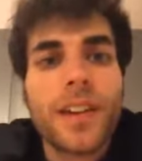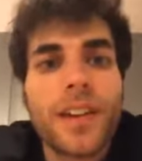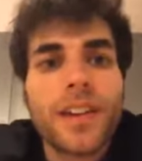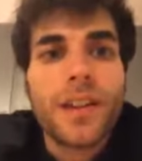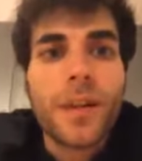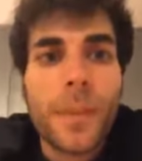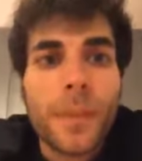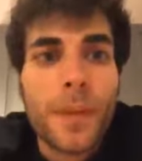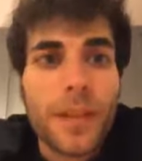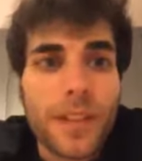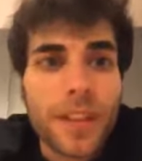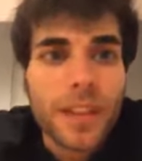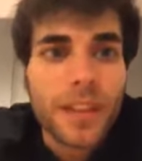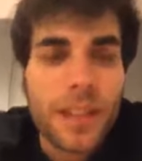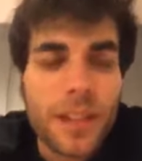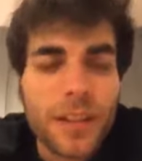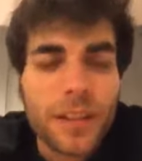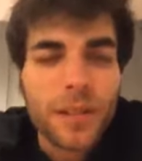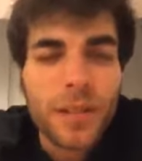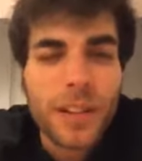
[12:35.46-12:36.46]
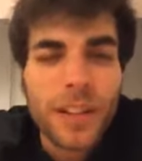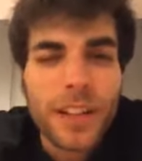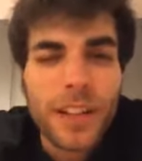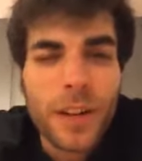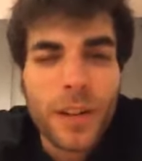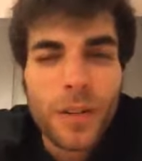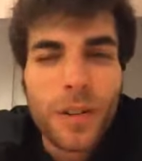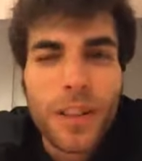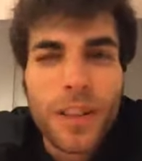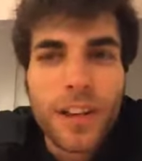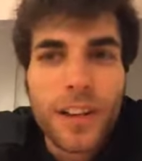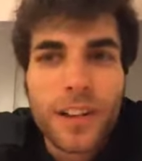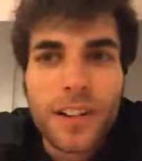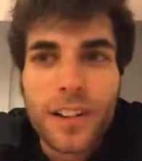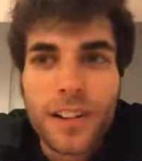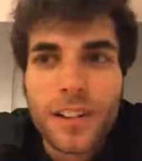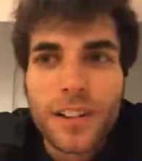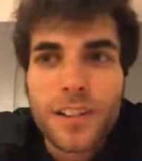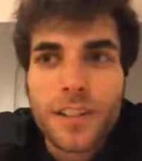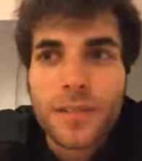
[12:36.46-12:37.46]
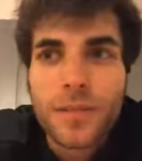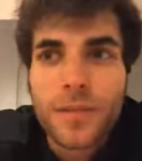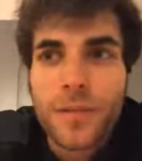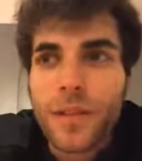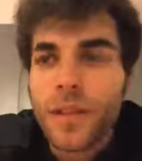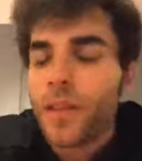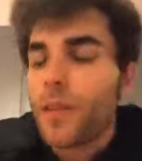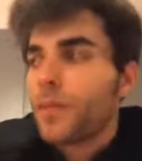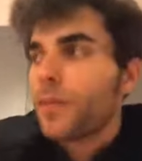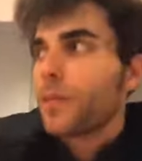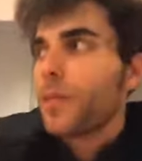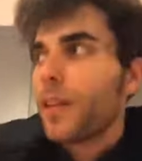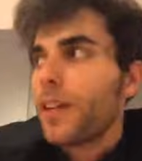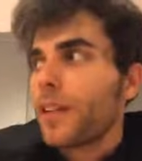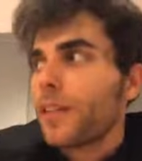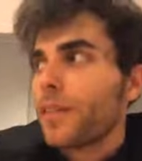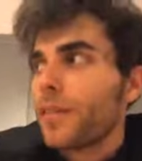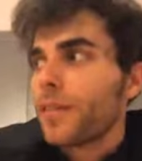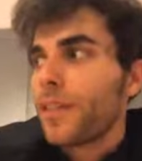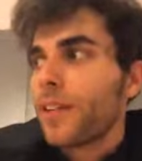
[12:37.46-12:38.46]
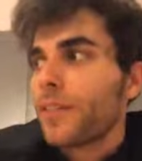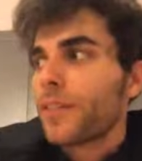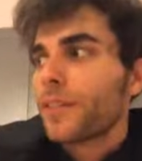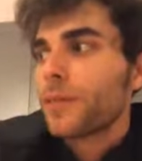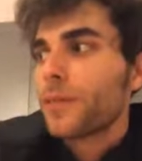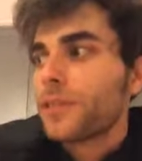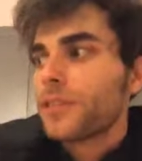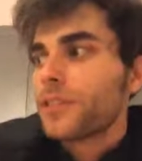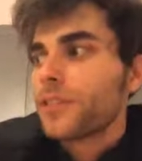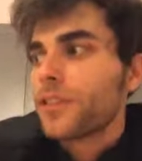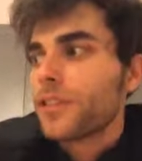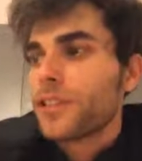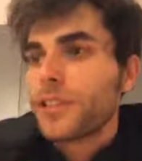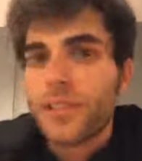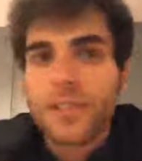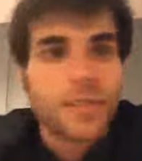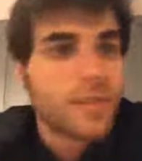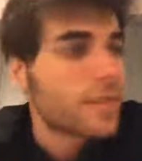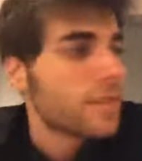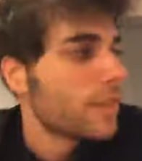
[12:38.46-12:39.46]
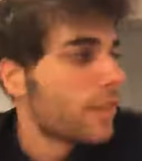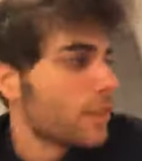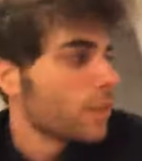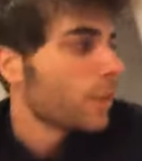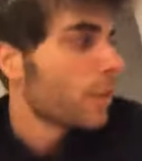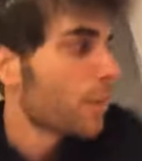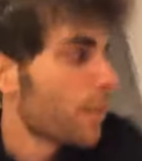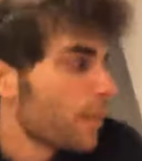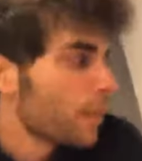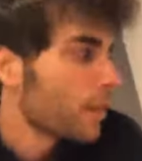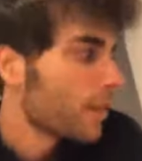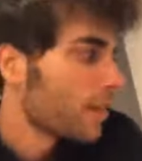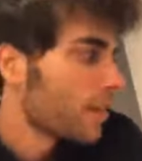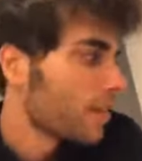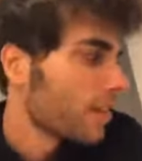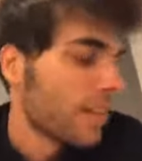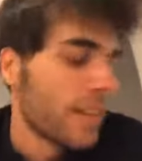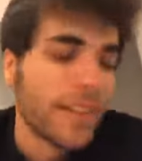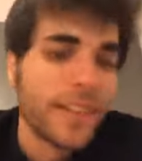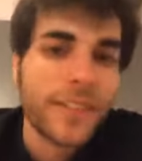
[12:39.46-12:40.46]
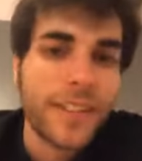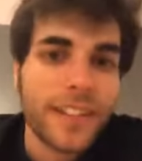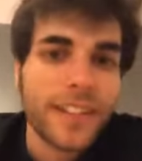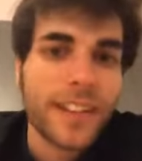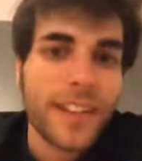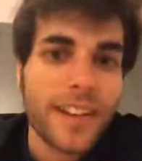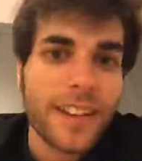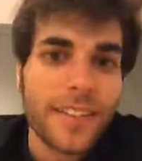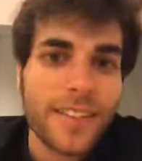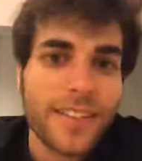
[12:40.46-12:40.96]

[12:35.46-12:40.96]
But then you like go there and it's, oh wait, everyone's just normal living life.